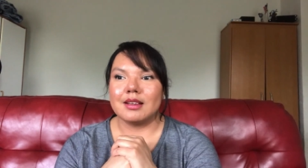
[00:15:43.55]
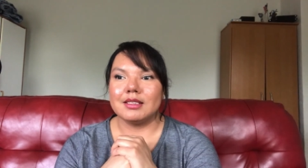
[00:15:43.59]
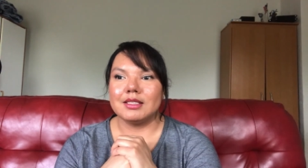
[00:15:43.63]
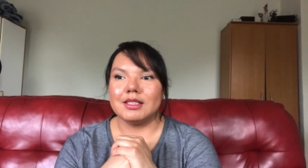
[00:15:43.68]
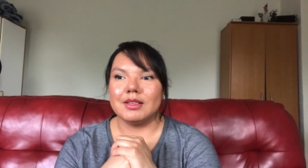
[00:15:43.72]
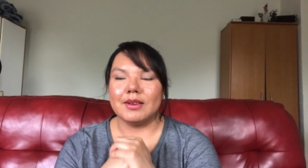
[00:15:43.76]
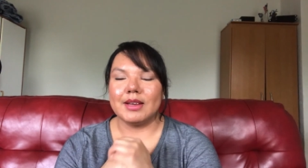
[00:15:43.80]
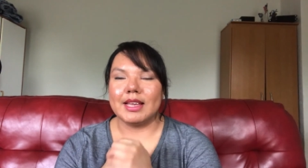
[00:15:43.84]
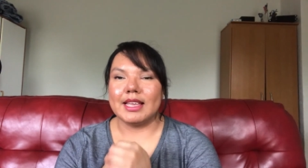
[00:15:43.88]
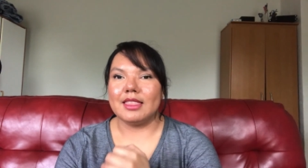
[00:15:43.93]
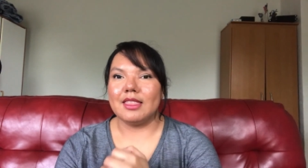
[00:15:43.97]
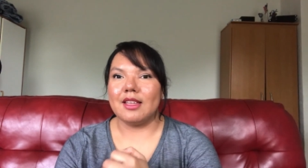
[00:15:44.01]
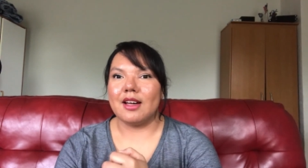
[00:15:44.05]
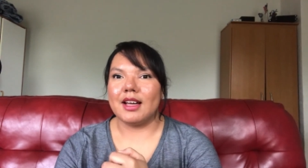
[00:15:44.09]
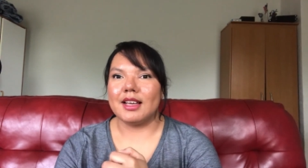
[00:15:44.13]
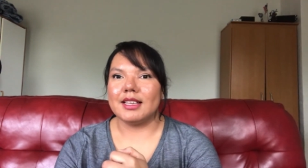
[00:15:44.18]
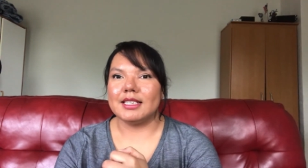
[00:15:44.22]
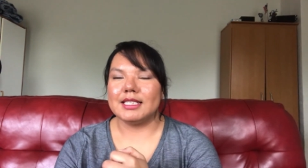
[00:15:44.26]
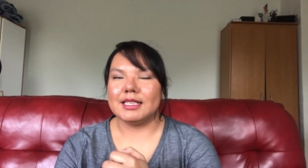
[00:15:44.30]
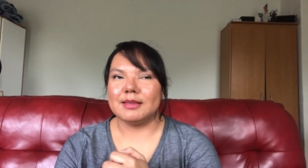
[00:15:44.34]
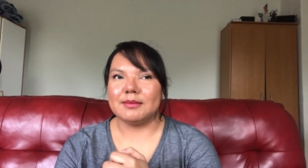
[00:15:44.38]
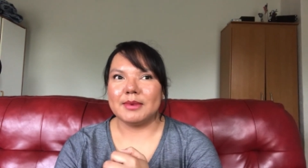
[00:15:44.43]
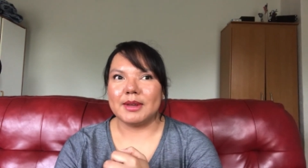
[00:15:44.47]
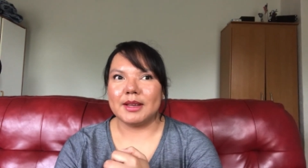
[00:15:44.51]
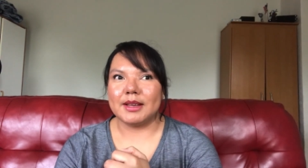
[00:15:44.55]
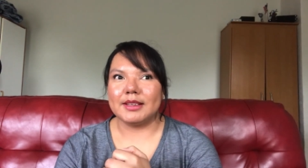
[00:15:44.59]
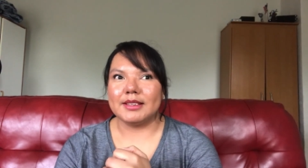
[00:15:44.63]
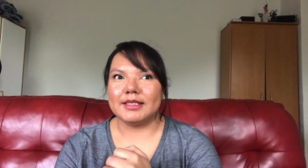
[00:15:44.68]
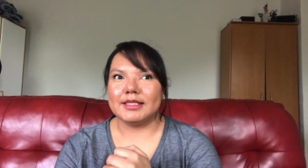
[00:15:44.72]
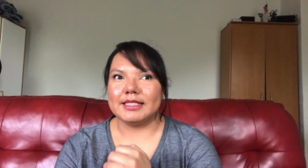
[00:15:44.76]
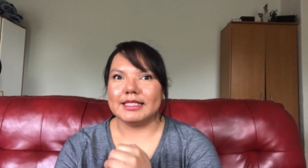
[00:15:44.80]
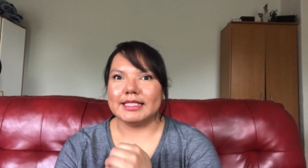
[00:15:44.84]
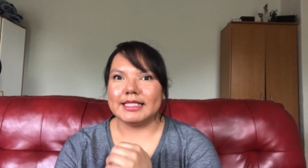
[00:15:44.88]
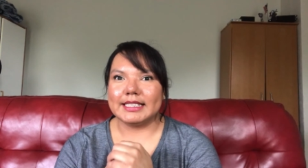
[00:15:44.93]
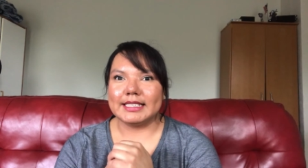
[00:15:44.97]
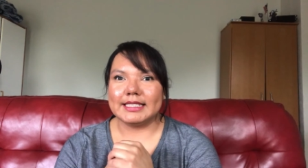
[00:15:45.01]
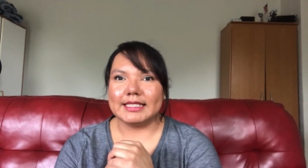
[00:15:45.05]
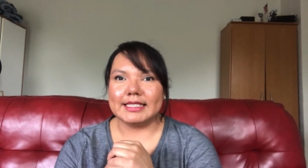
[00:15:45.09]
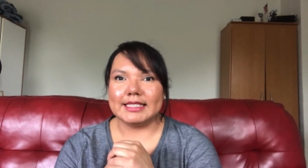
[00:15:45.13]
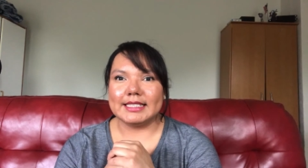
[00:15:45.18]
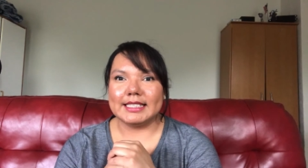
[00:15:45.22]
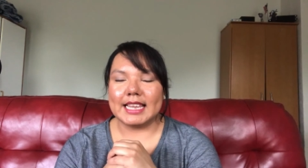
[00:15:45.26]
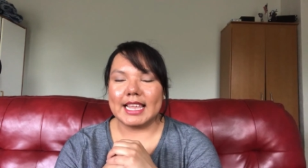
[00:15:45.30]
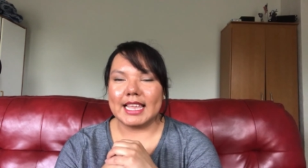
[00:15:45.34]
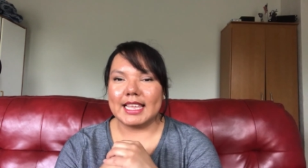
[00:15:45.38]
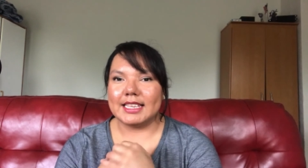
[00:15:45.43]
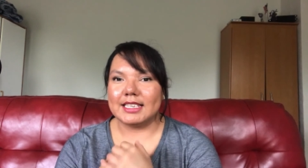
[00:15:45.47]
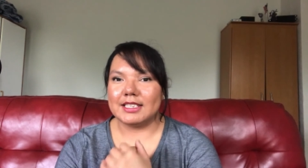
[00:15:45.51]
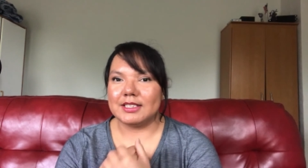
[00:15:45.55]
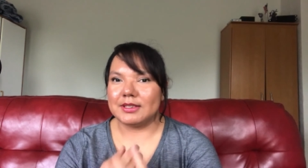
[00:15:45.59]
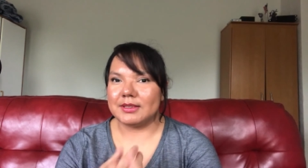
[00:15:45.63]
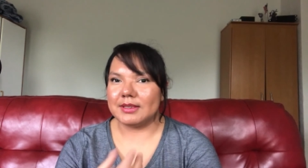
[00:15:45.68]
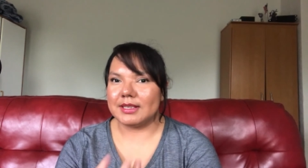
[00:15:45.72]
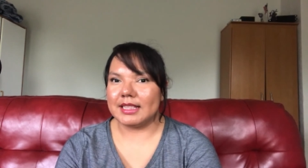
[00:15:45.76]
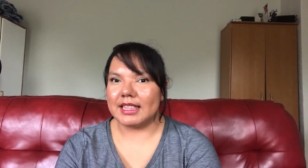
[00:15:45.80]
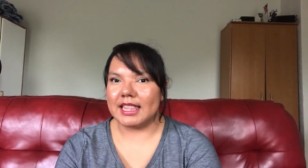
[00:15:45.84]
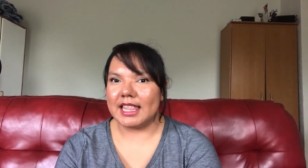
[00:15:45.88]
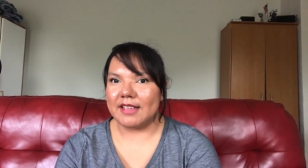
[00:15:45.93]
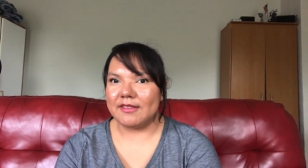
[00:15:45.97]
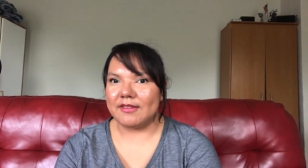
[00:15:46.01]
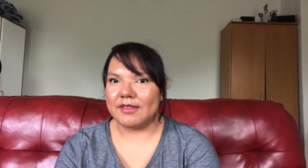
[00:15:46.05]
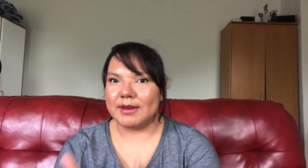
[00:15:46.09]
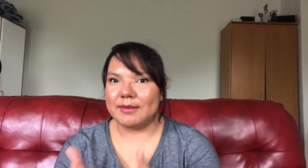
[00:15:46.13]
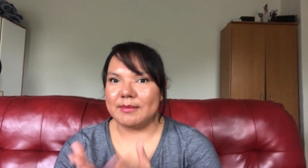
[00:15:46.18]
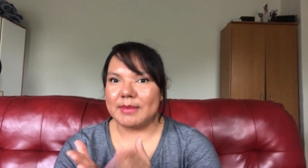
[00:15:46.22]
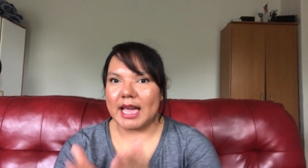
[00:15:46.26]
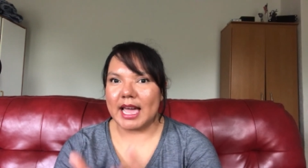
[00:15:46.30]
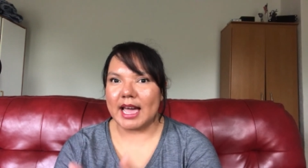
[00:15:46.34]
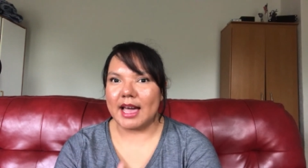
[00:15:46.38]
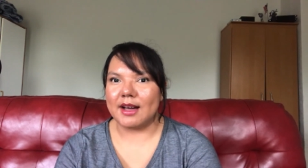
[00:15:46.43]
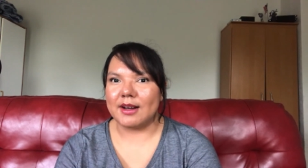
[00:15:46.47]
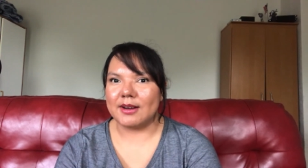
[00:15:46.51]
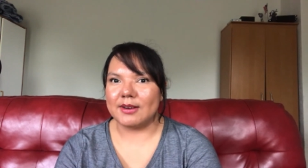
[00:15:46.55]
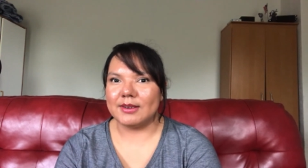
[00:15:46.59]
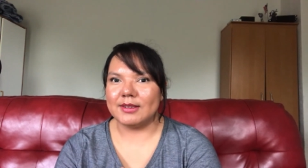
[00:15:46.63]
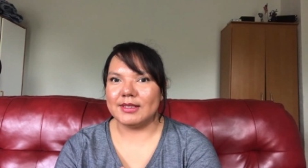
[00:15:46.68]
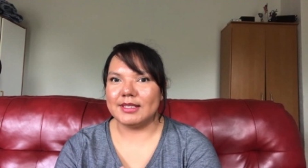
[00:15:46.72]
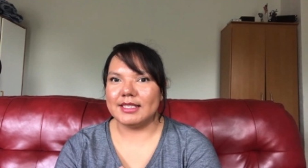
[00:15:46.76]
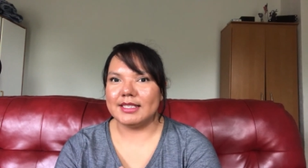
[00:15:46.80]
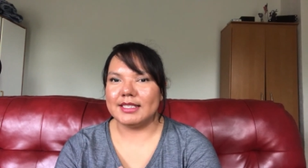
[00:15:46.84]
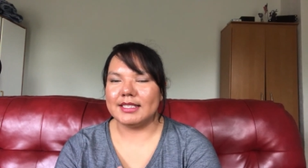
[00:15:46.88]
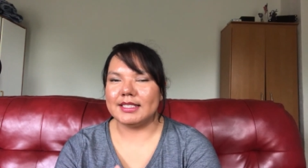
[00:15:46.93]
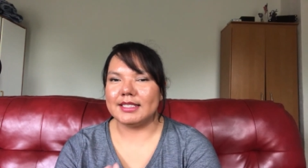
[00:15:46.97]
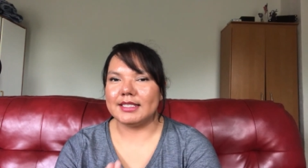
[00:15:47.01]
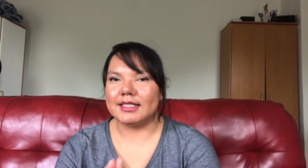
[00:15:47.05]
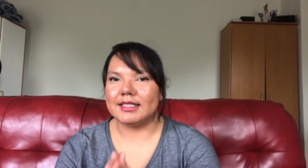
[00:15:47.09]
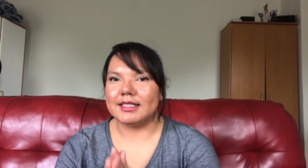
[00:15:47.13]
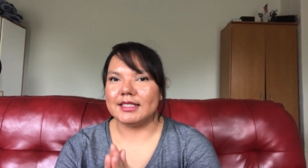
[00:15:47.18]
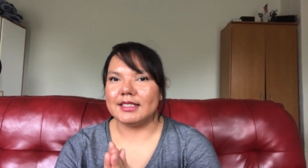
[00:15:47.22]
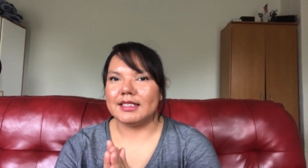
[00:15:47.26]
So I lost about 10 to 11 pounds.